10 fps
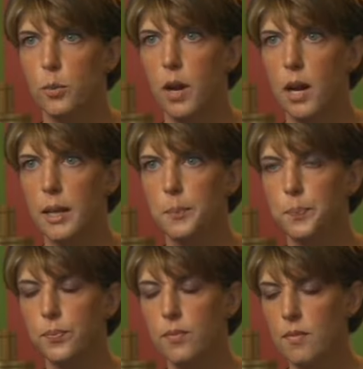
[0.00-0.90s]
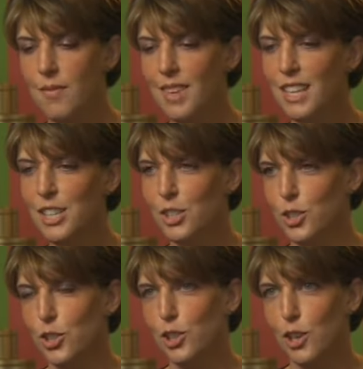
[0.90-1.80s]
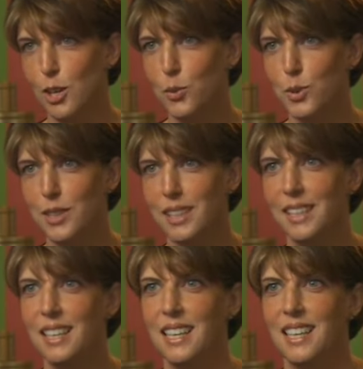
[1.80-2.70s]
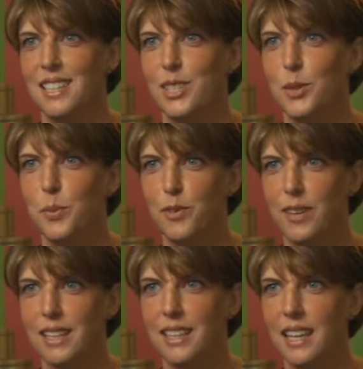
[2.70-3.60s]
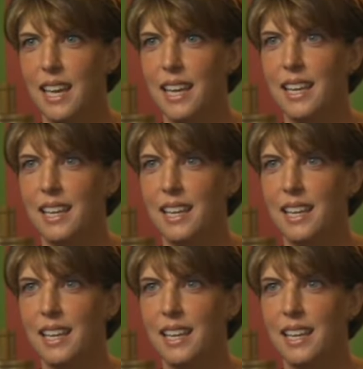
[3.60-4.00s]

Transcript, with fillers: pie. It took a lot of work to perfect the cake,